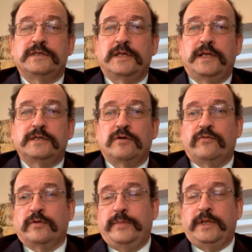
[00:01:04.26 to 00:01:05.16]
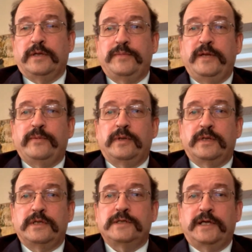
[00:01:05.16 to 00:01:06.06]
still has over a billion people,
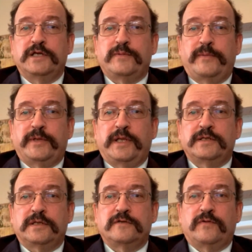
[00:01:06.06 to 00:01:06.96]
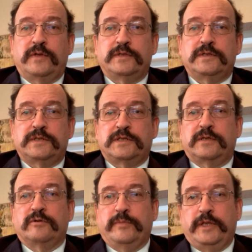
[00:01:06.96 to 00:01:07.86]
and the Chinese population has fallen to
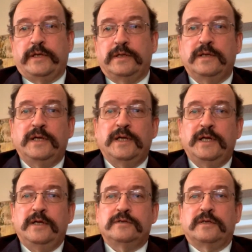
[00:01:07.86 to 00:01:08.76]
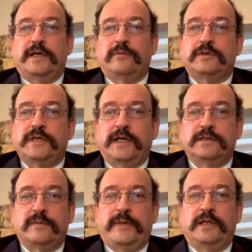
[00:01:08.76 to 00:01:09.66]
600 million. So that will
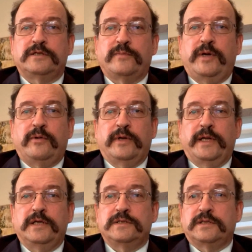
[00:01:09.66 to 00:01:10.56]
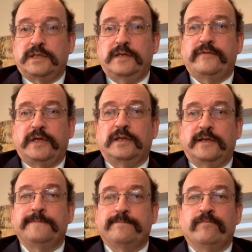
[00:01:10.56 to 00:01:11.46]
change the balance of power in Asia
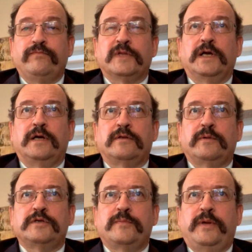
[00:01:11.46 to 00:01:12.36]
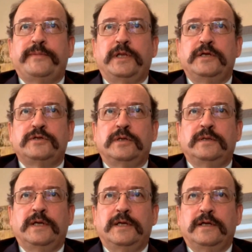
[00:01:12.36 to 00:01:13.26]
significantly. Uh, the Russian population,
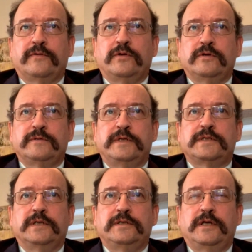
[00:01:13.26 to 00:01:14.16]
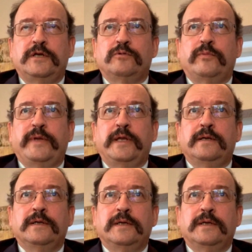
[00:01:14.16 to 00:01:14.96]
if current trends continue, will be